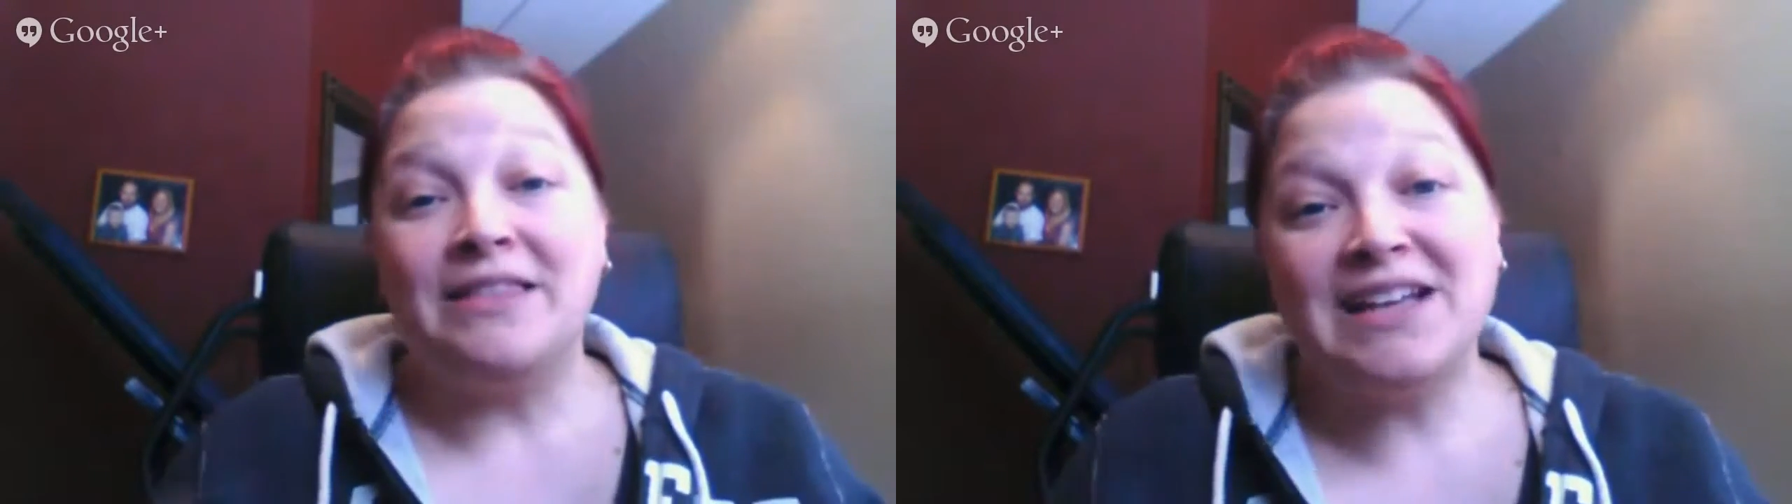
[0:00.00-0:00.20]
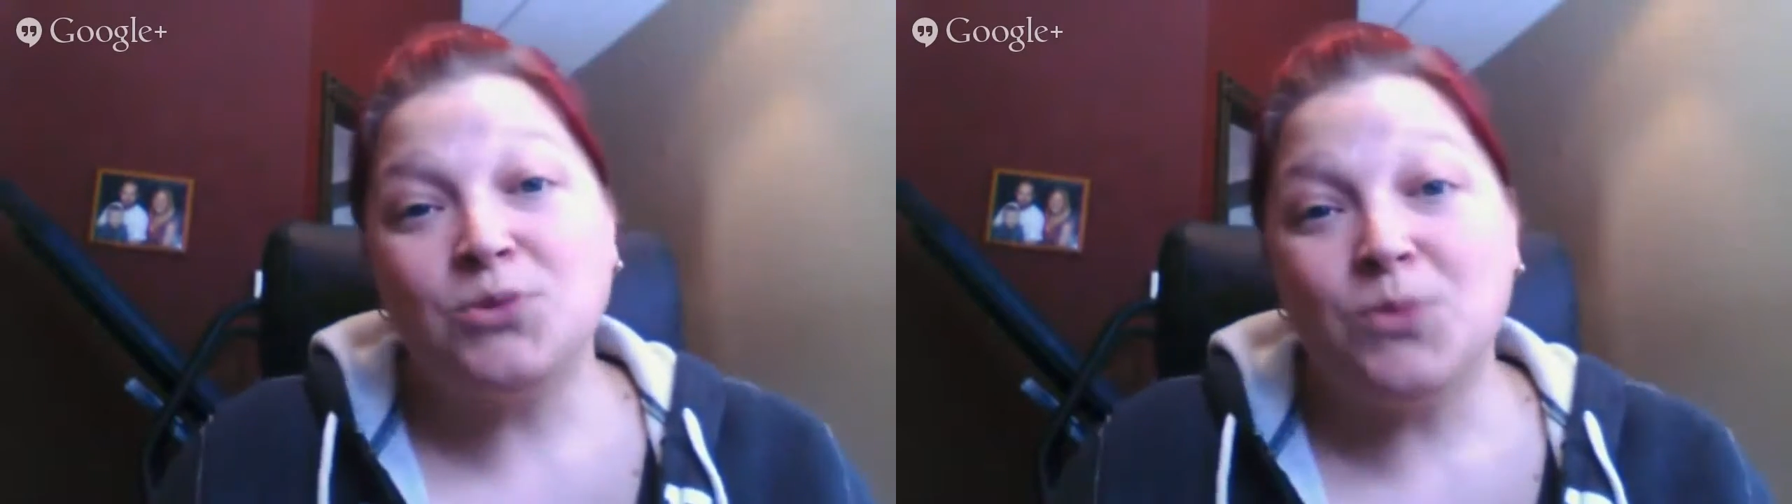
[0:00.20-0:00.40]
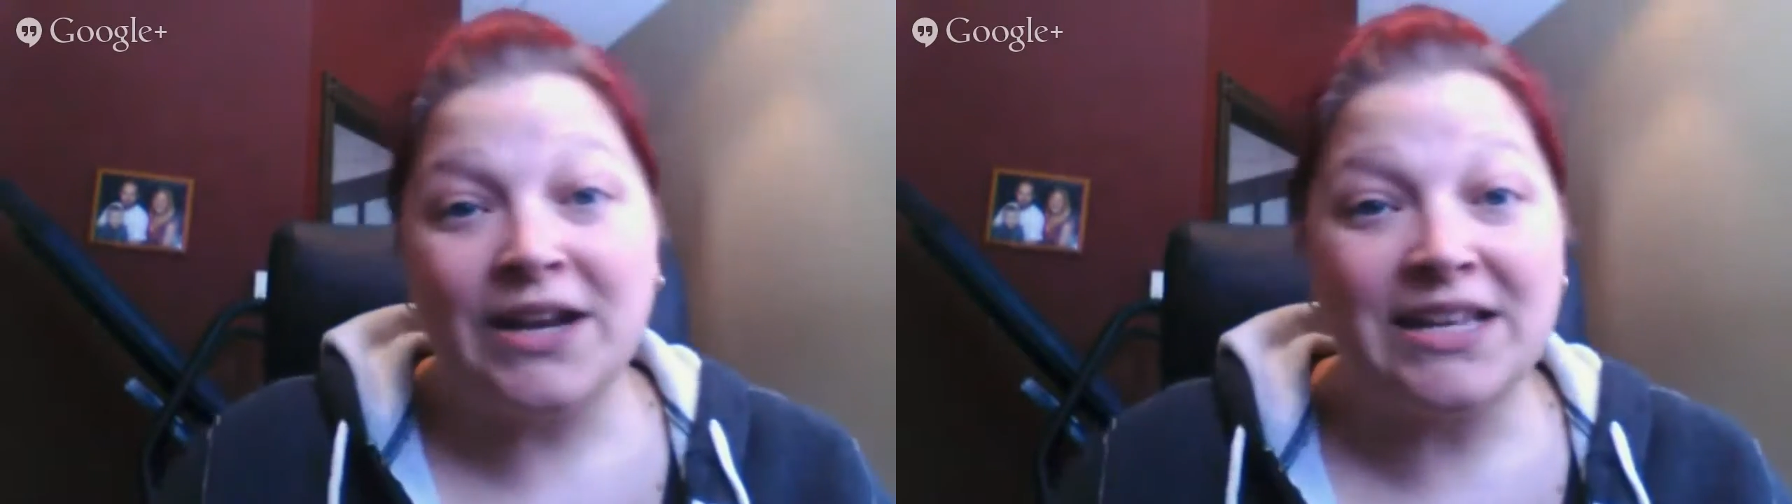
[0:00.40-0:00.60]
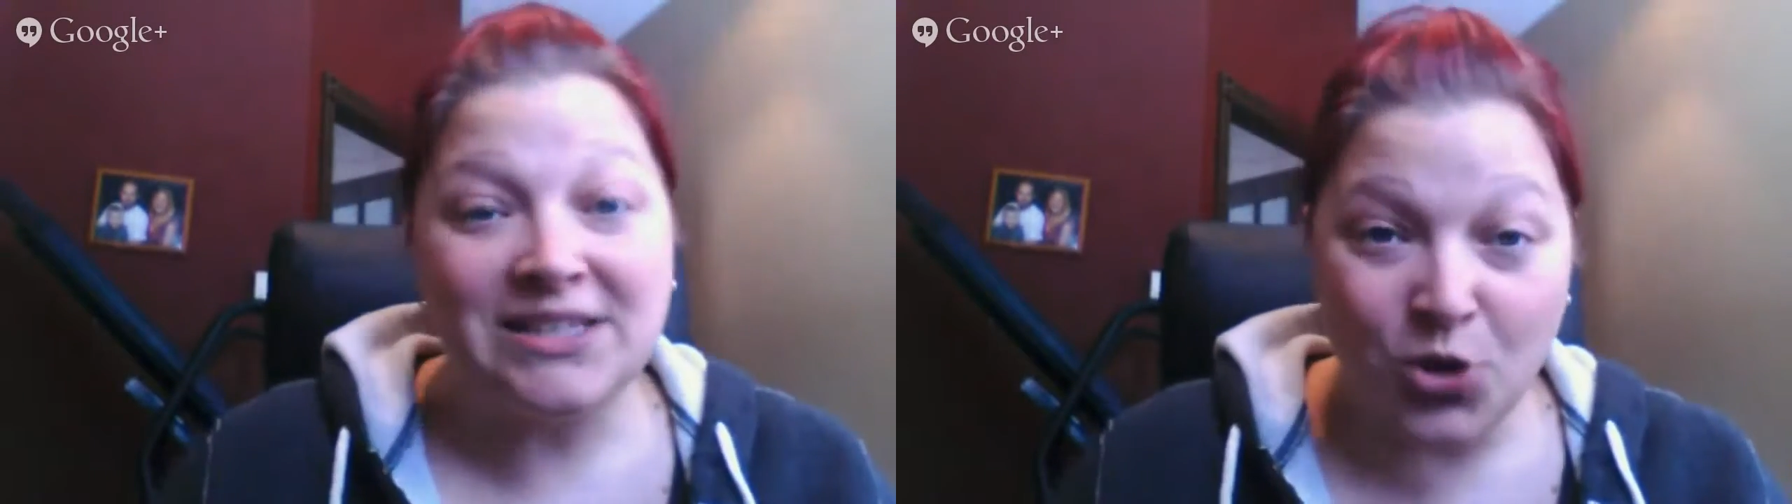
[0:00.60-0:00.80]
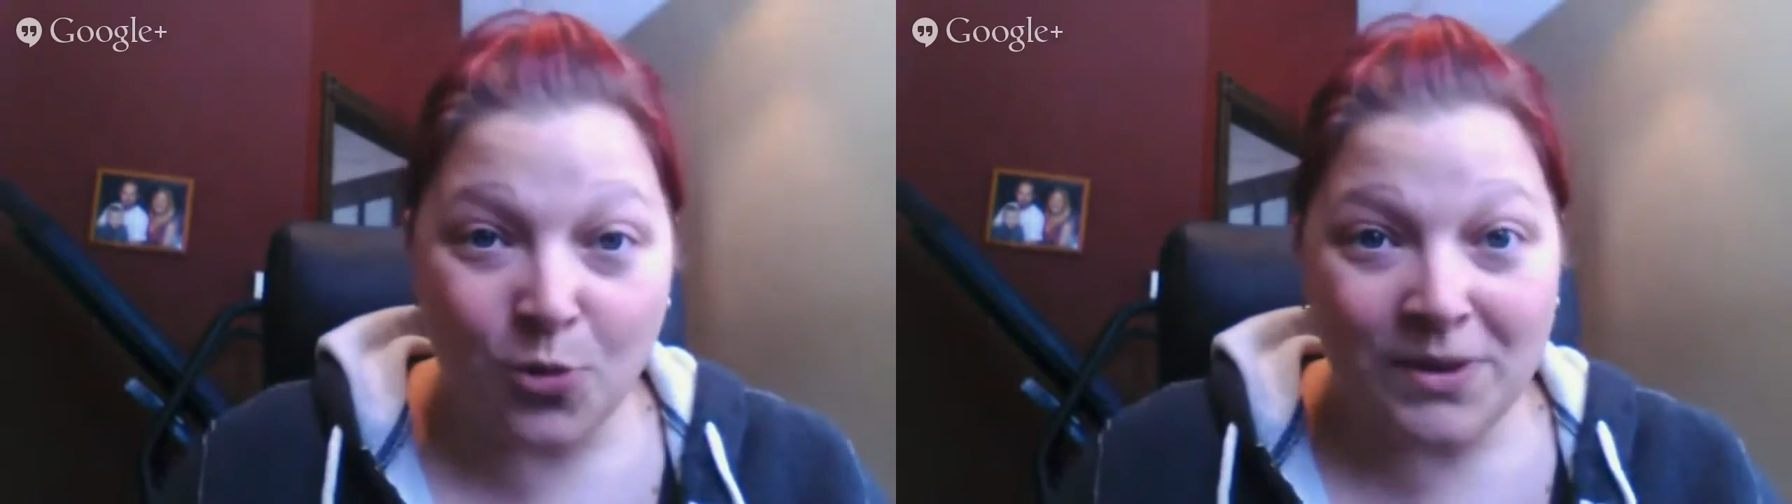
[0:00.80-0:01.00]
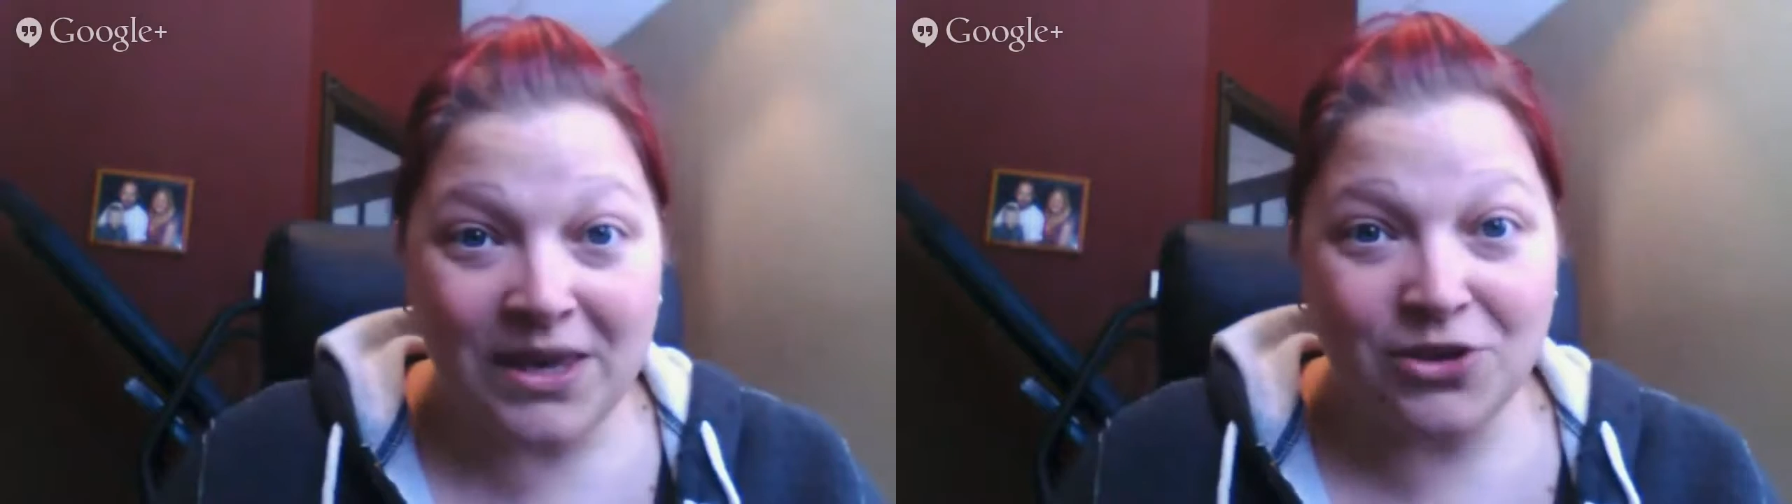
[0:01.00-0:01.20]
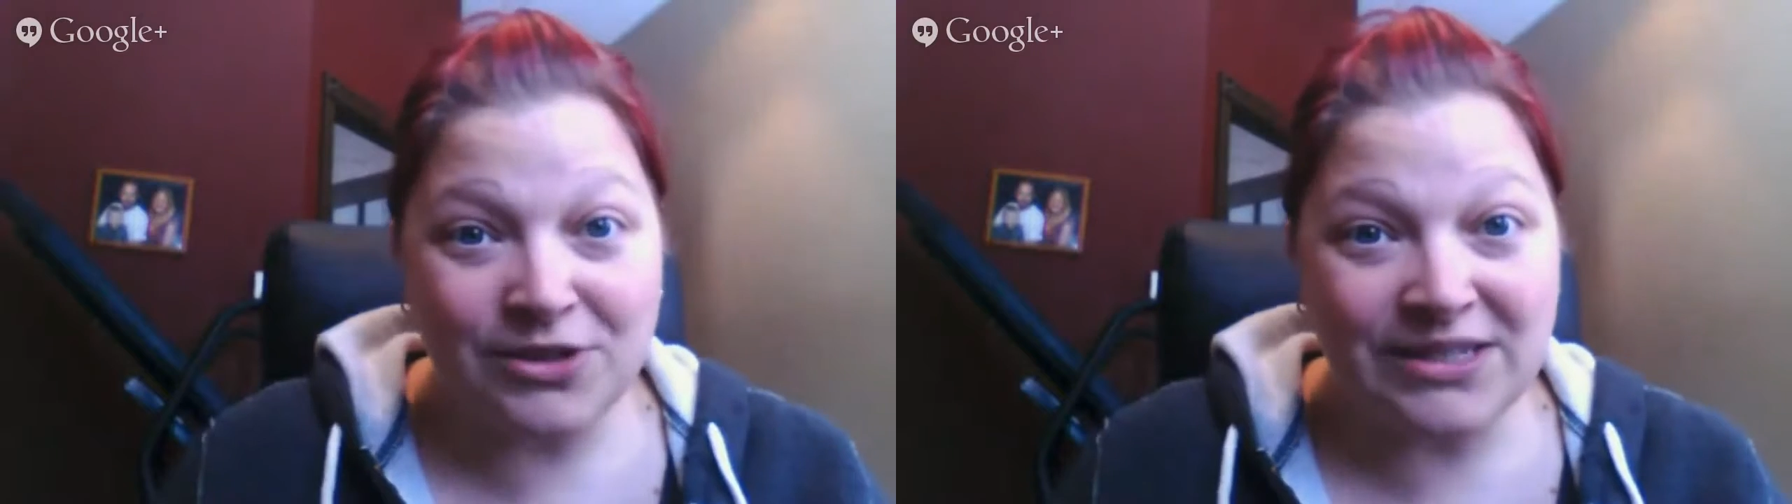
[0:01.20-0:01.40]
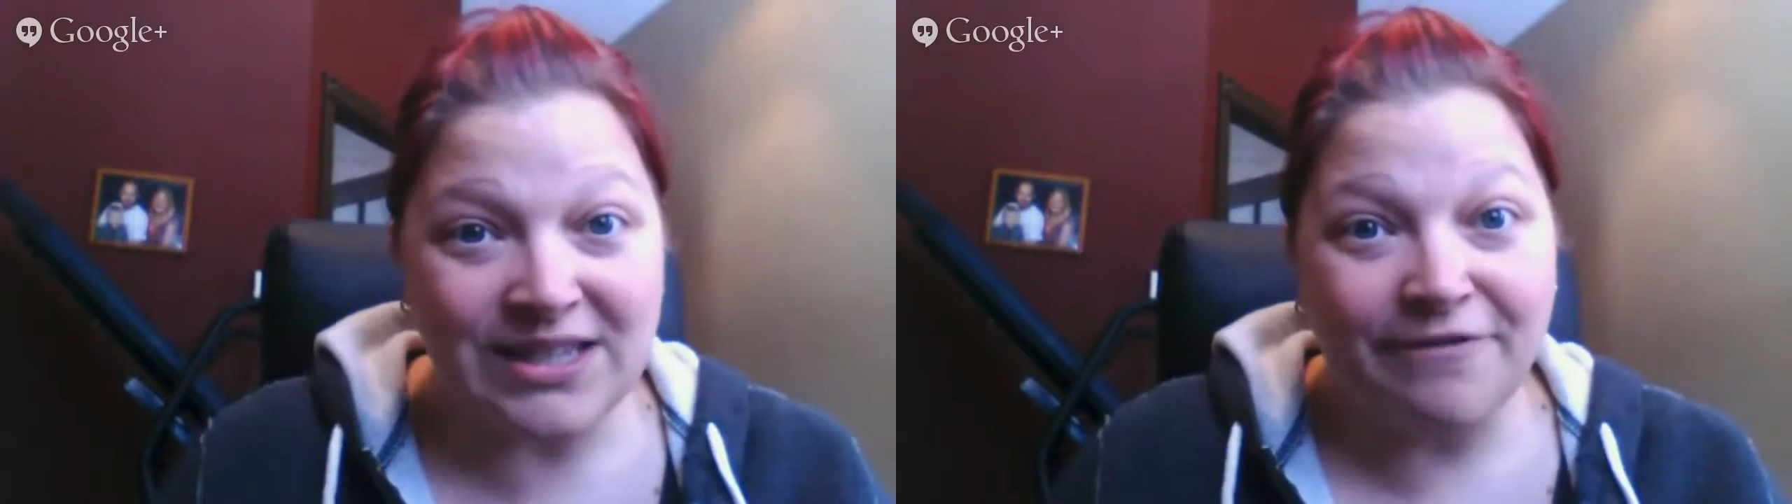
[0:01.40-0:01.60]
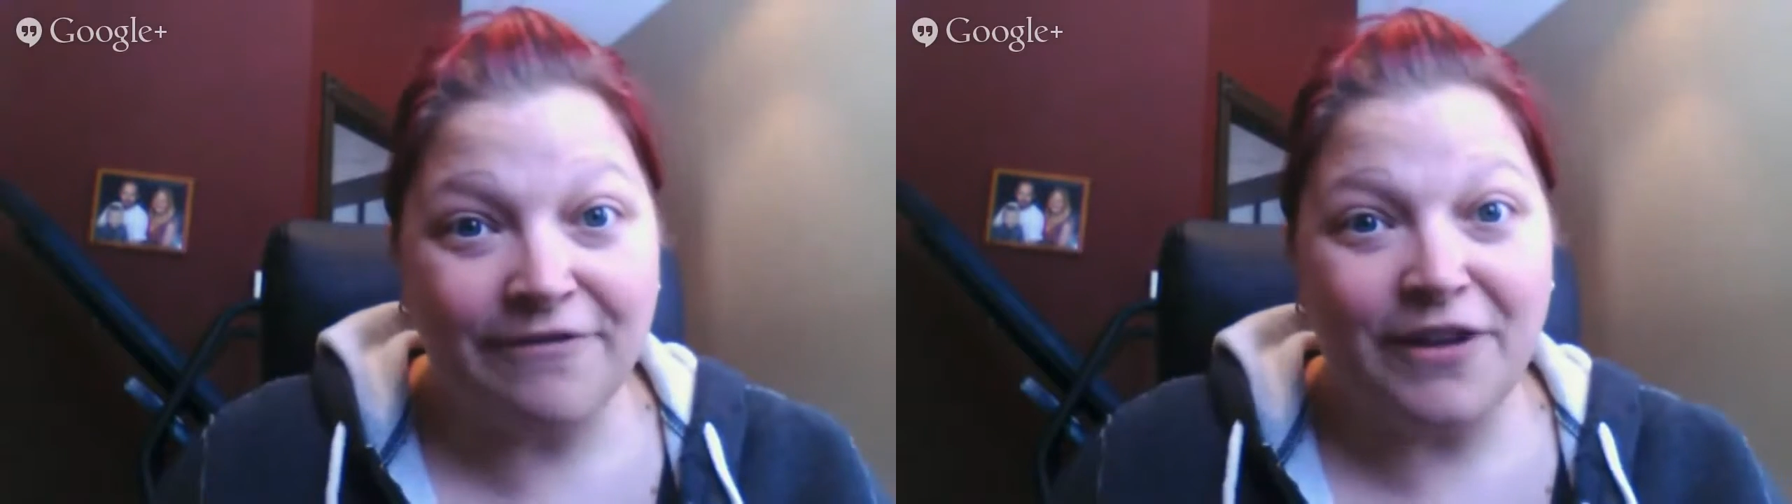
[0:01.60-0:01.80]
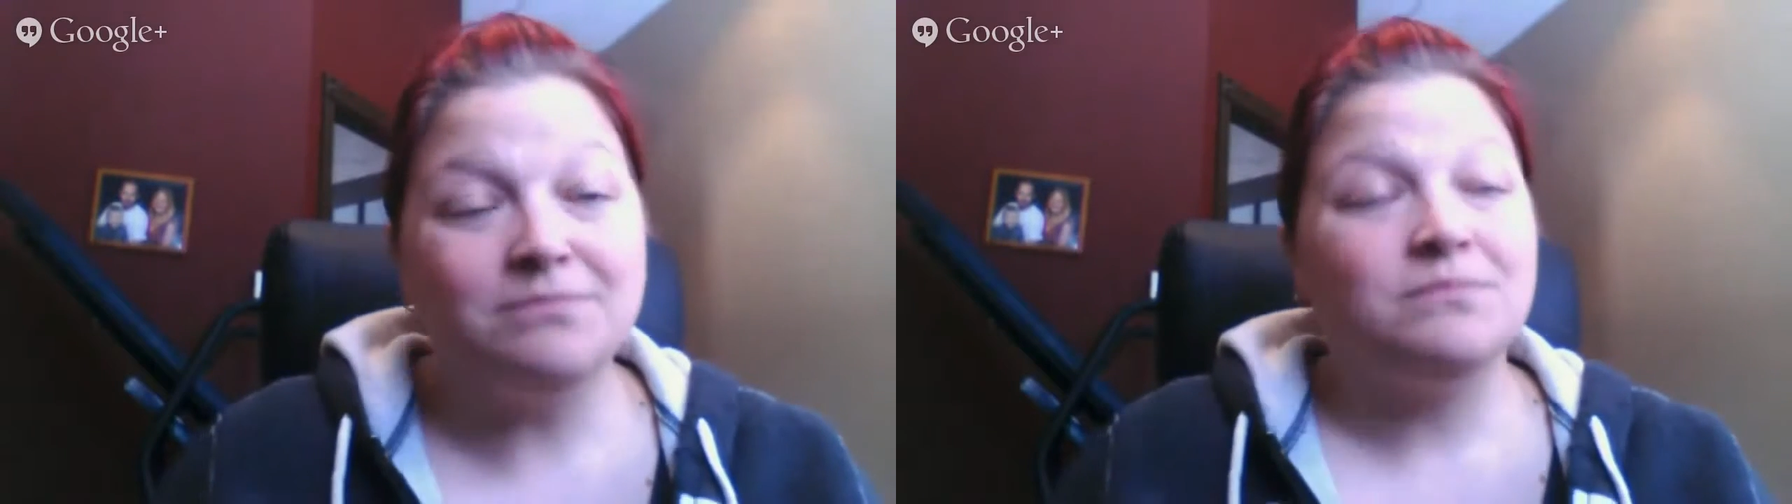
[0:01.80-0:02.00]
Next one is don't beat yourself
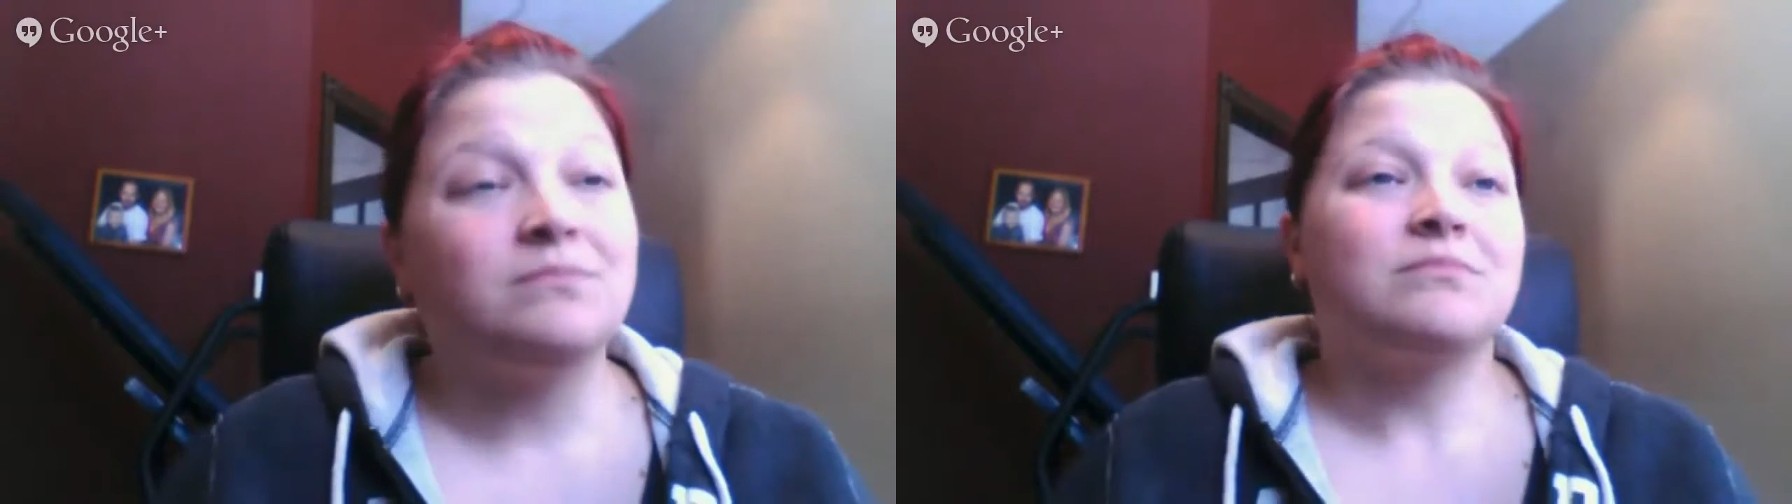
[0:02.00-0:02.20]
up.